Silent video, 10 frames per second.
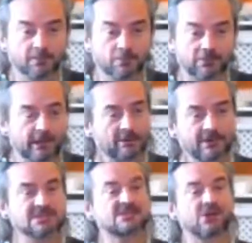without
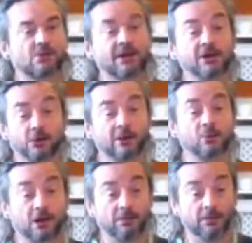necessarily knowing what
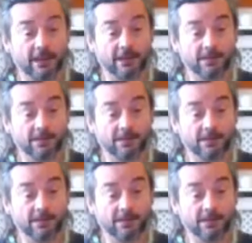I mean,